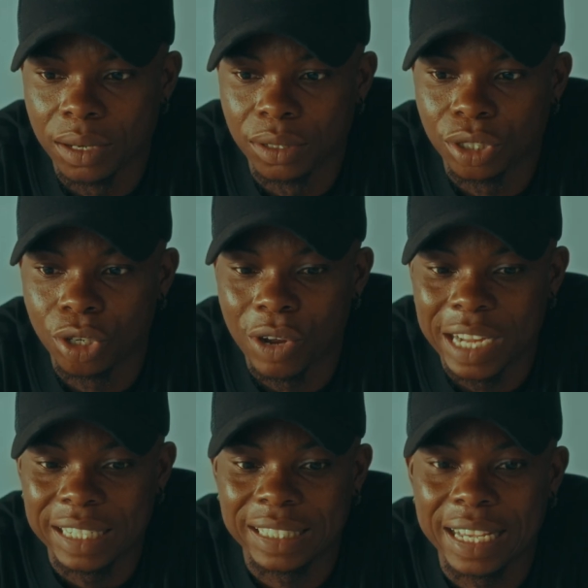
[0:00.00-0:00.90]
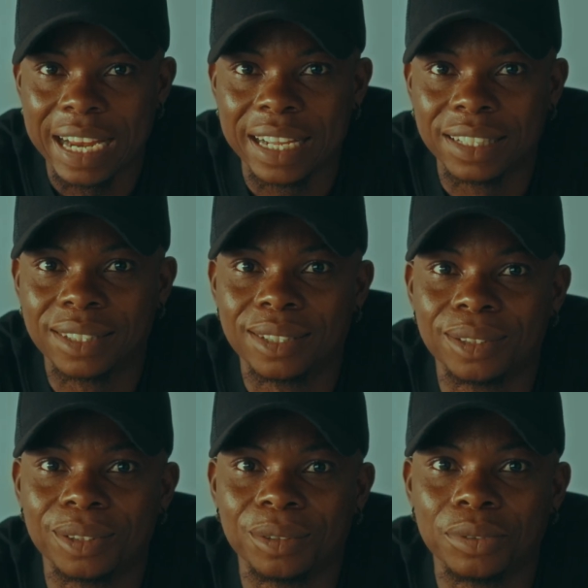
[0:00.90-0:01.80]
So I decided
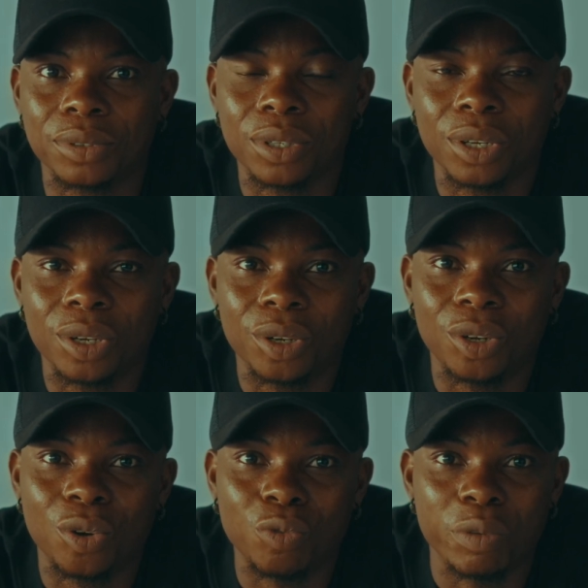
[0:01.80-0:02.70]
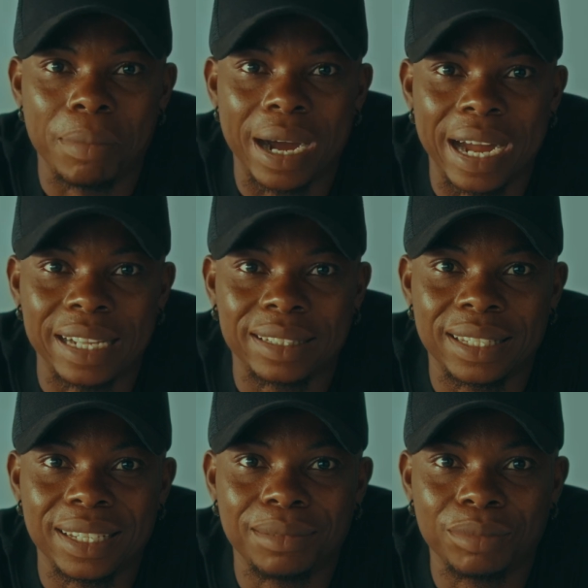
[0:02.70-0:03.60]
to go with my
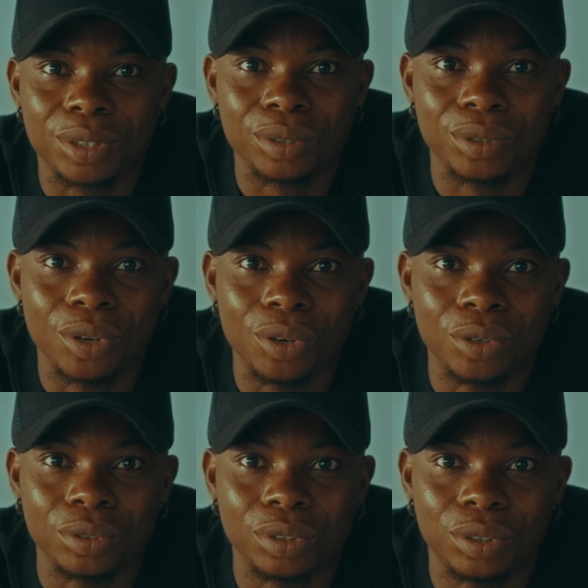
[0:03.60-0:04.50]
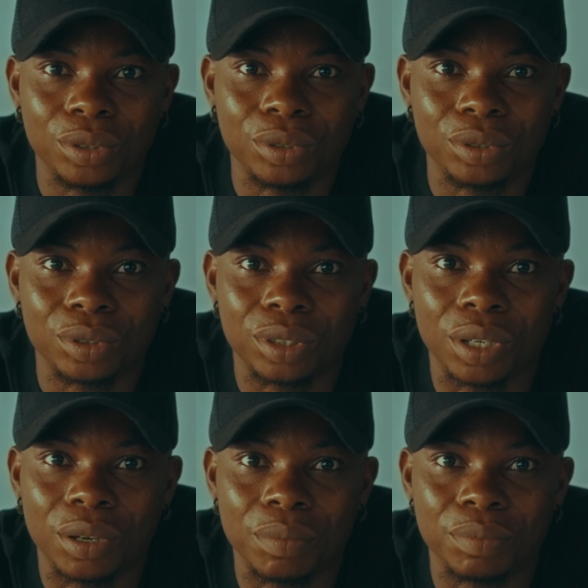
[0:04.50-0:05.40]
team to go do
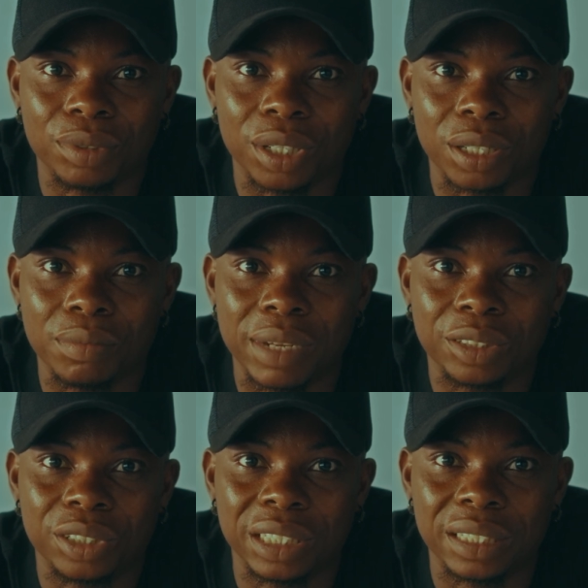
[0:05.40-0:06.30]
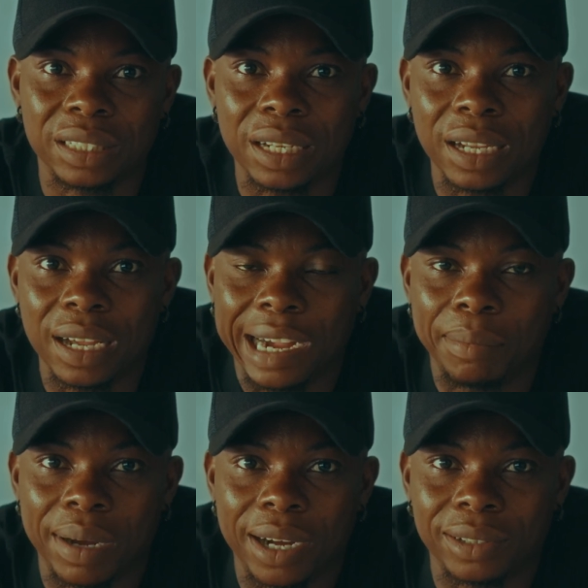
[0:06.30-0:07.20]
some documentary
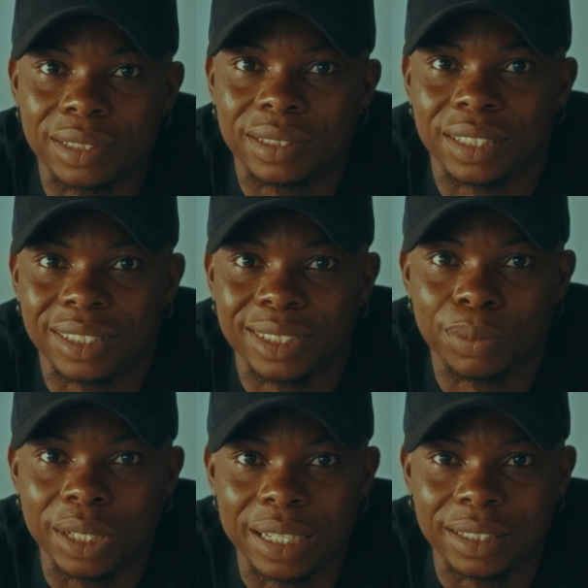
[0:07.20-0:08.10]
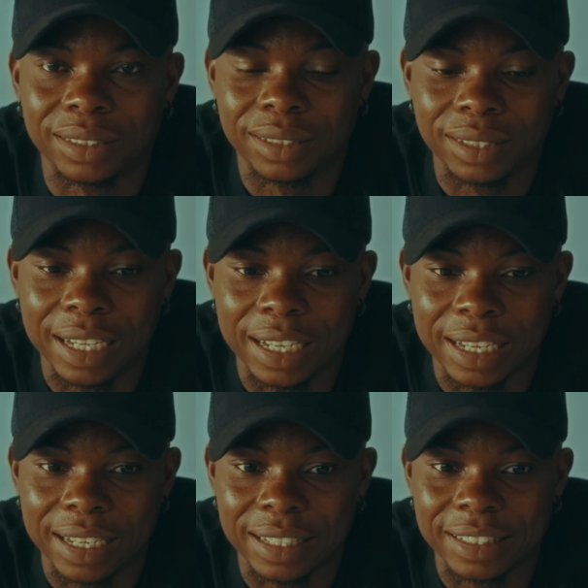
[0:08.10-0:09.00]
about this place,
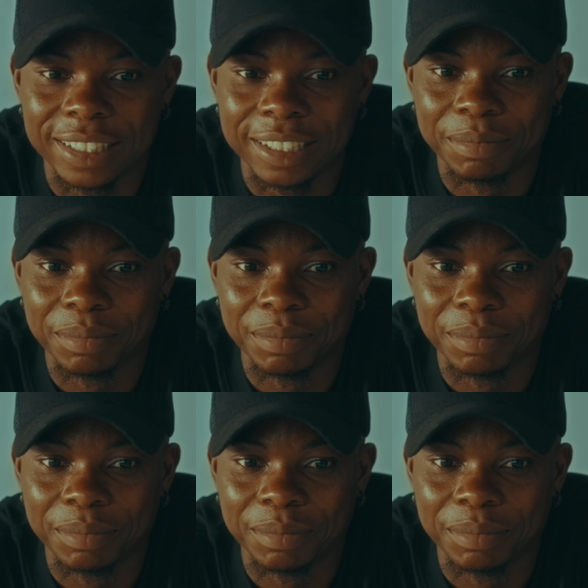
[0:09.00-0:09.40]
and